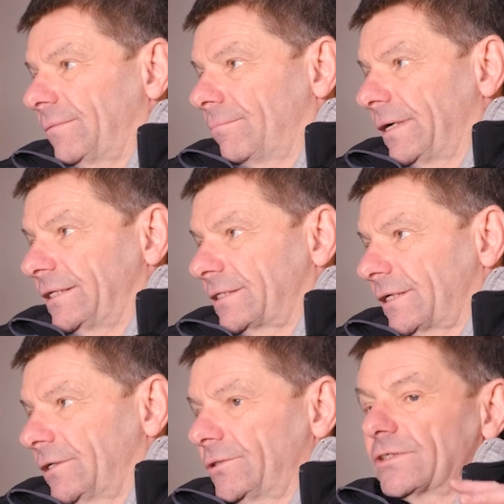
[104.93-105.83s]
it
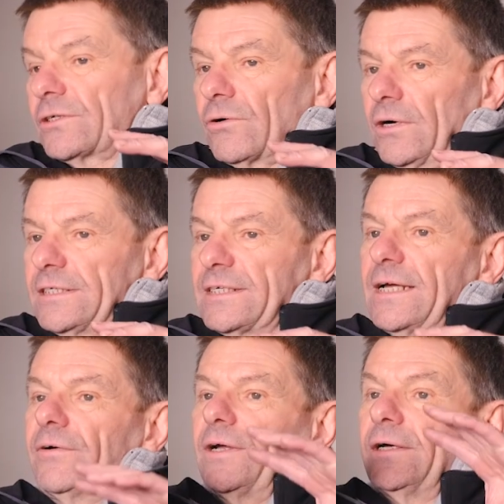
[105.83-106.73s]
meets those
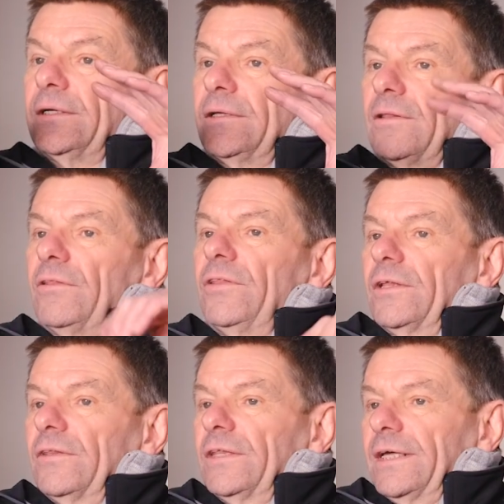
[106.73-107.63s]
criteria
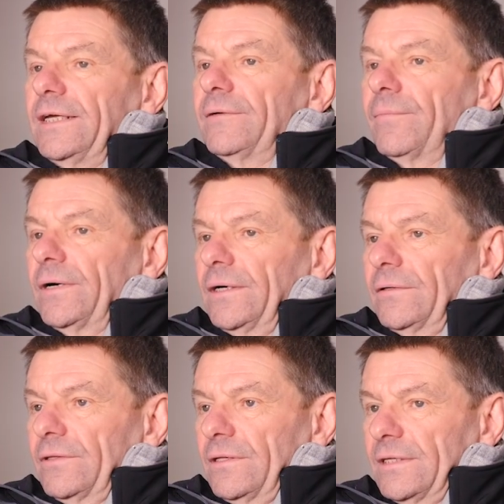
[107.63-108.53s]
that
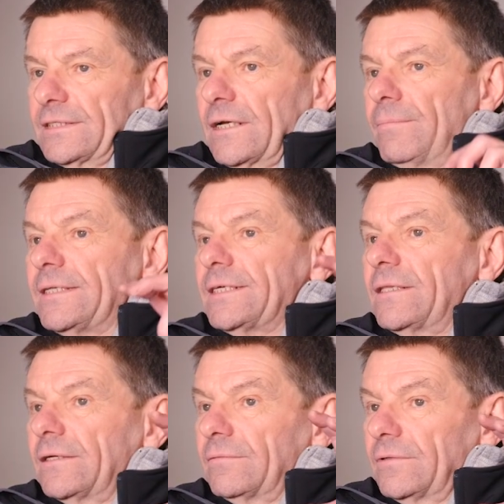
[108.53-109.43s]
this
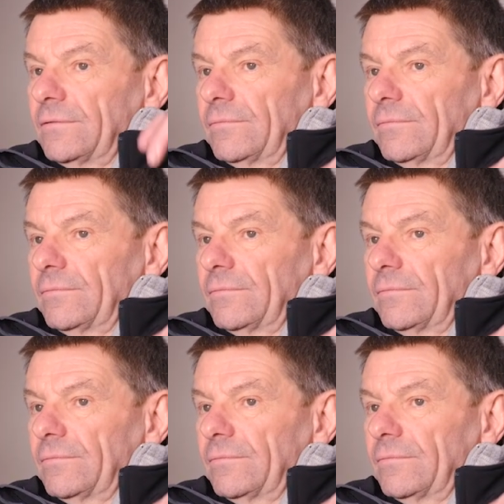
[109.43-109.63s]
committee that